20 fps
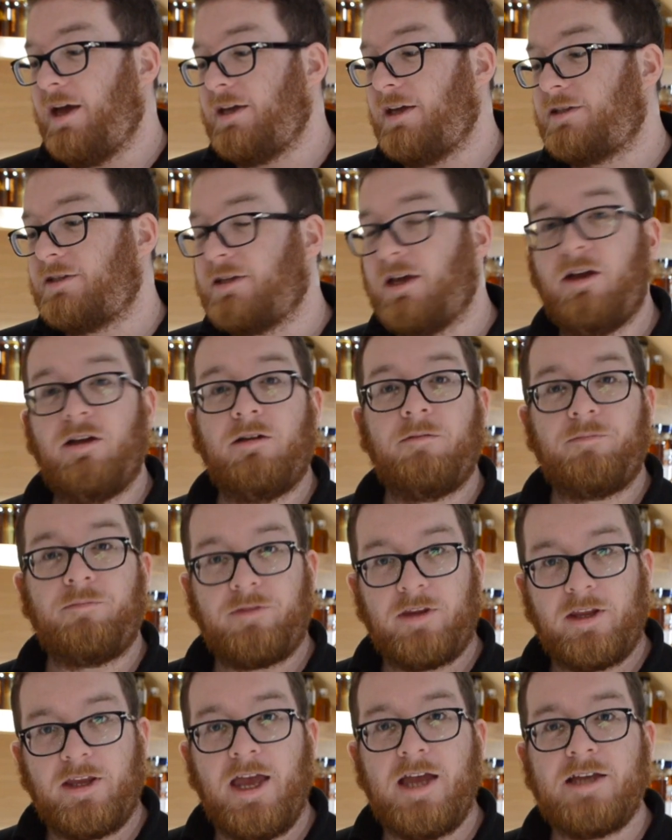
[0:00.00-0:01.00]
So
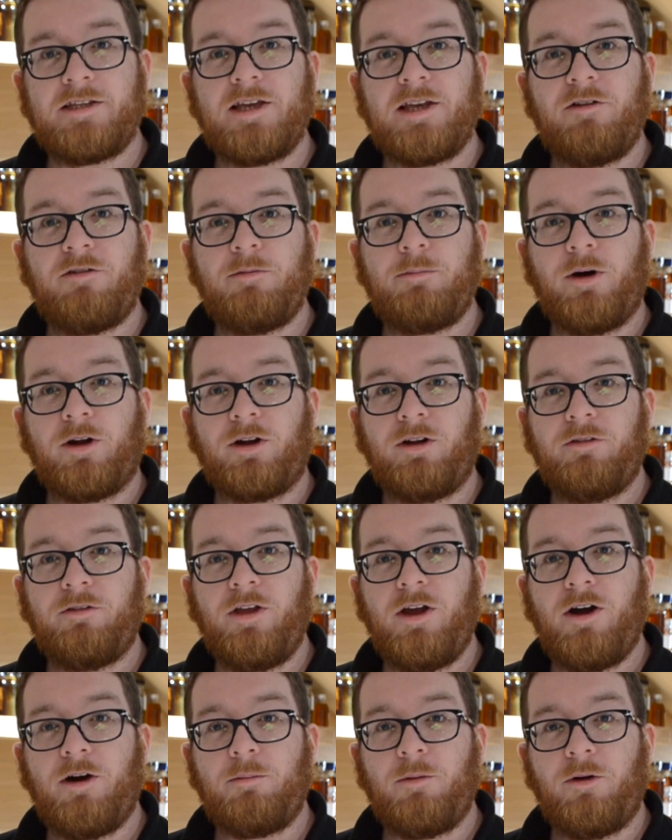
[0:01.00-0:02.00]
get yourself a bottle of
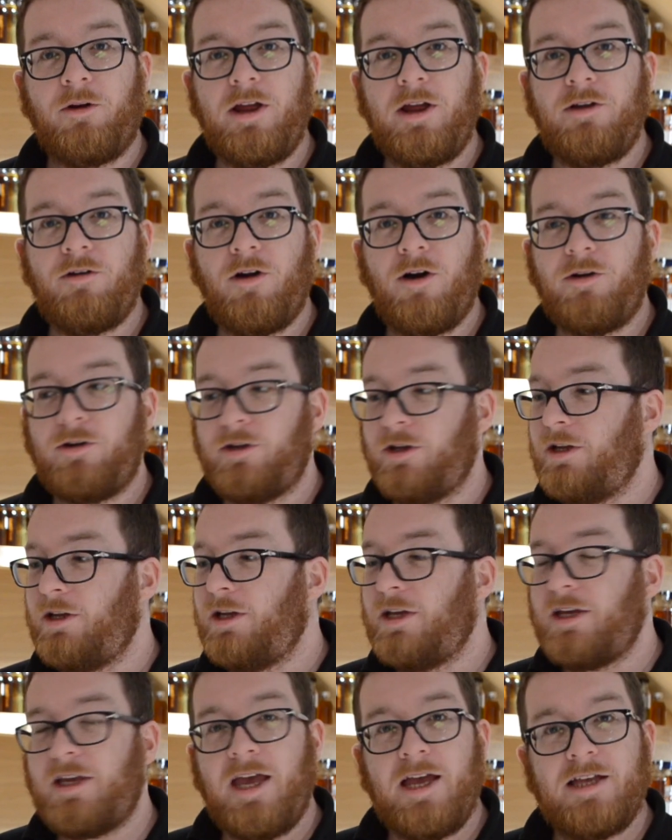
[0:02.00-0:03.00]
the Ardmore 8-year-old,
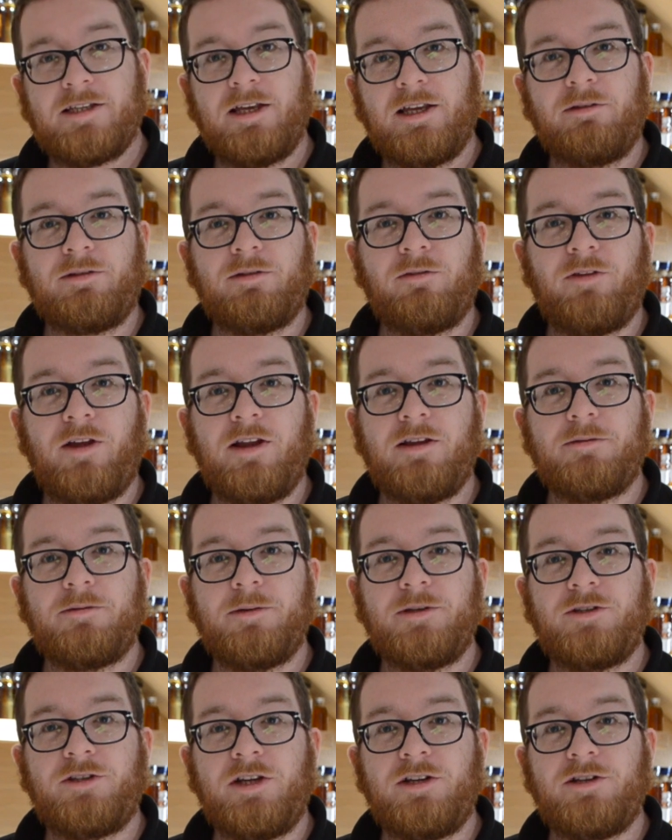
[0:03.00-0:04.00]
get yourself some
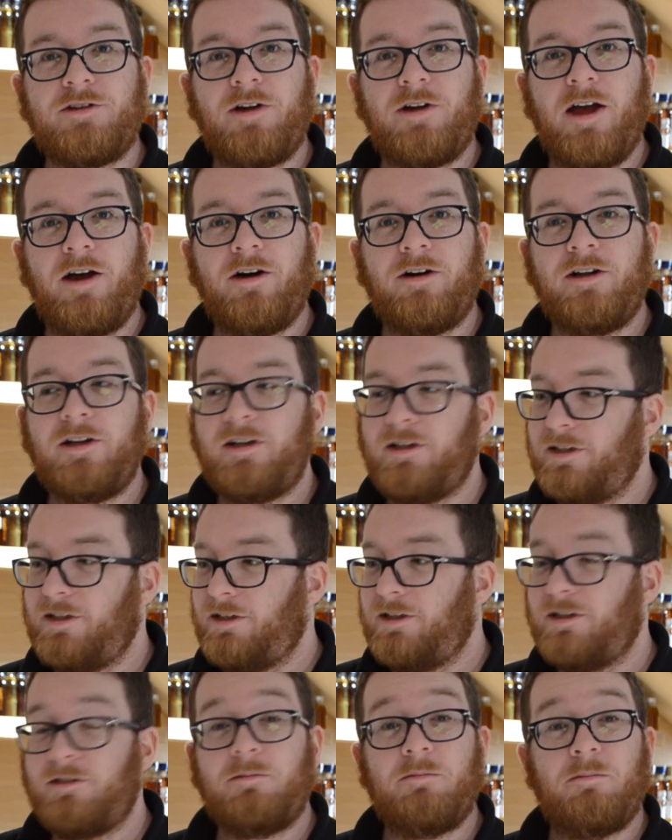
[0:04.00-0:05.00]
Fentimans Ginger Ale,
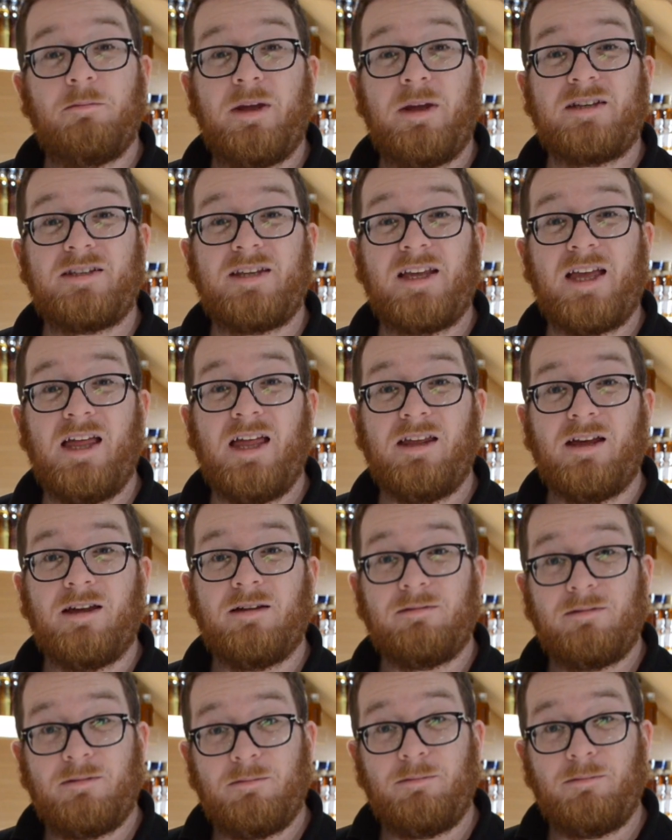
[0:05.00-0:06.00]
mixed together.
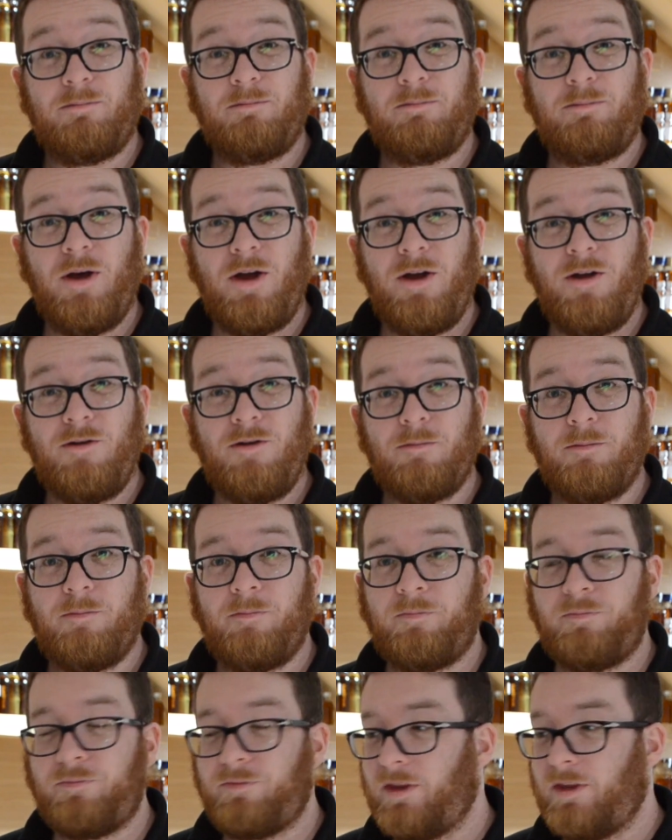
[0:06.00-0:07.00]
Boom!
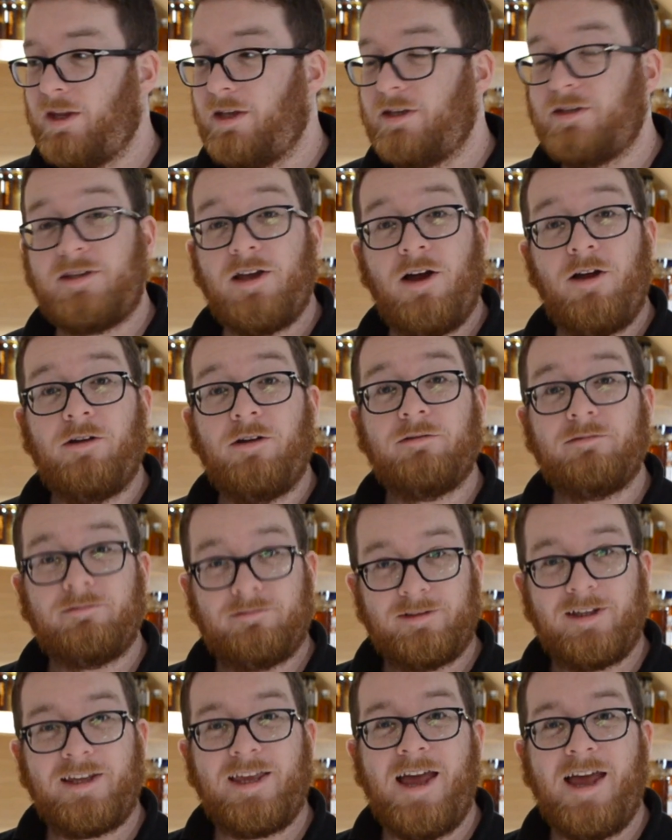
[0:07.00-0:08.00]
So
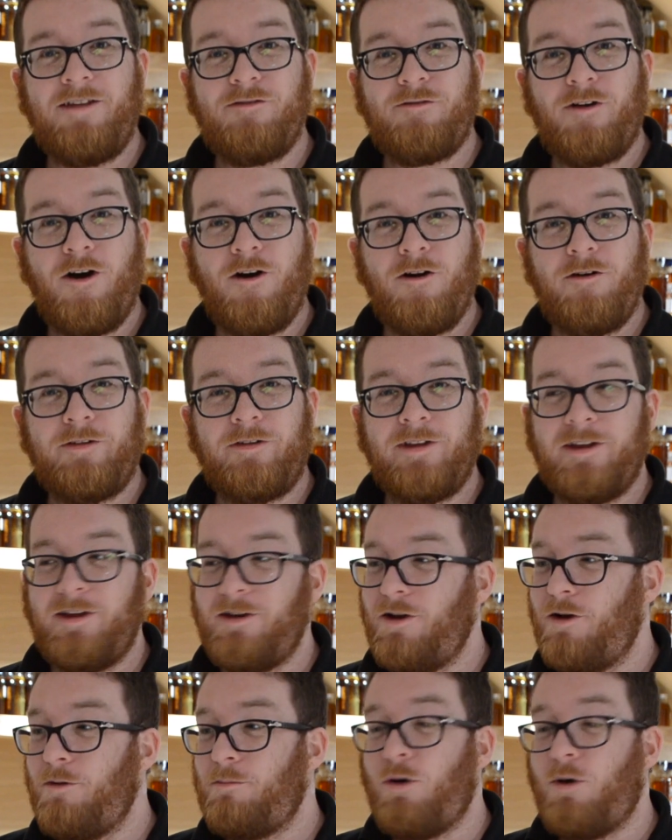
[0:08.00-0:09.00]
get involved,
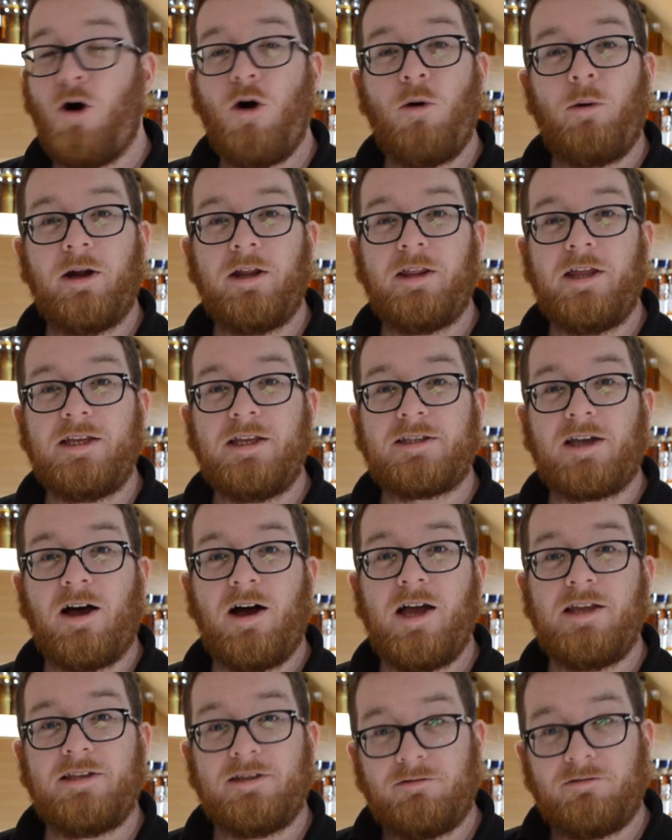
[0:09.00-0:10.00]
pour one of these
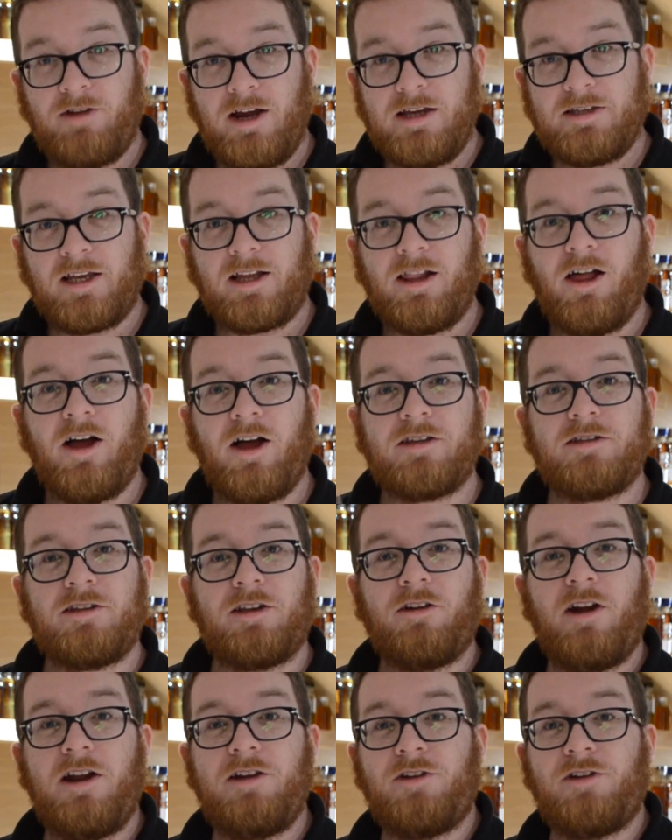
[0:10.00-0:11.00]
guys and raise a glass to
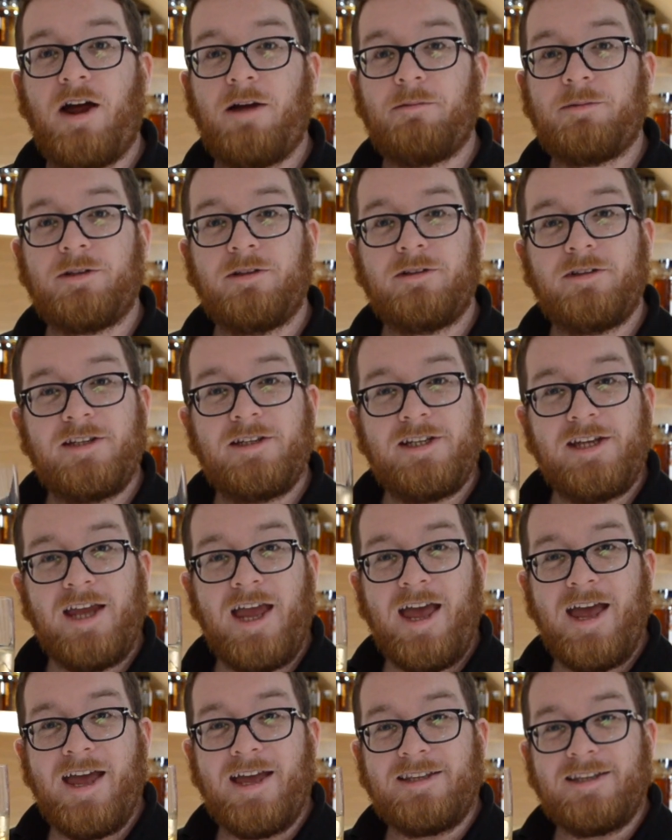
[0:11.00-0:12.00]
Great Drams.
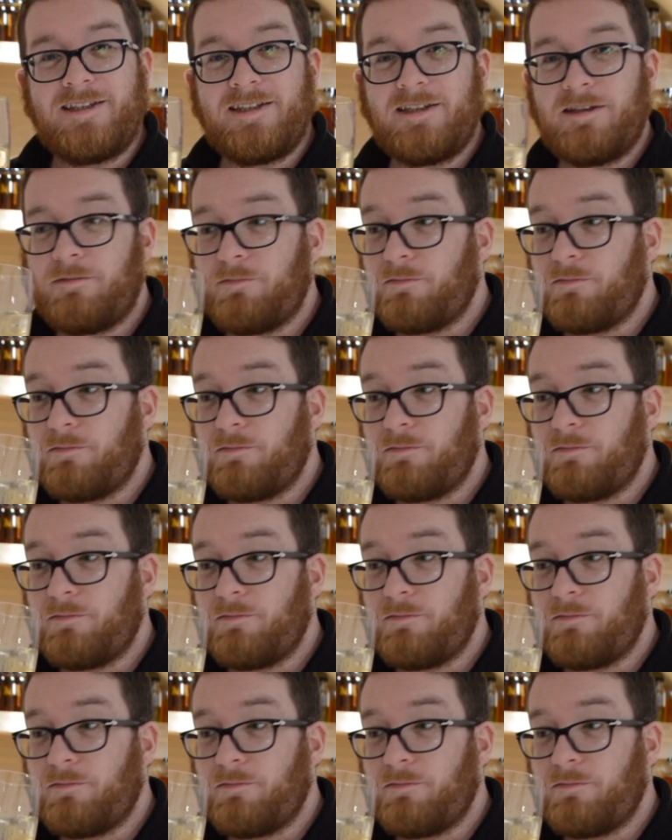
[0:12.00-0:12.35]
Cheers!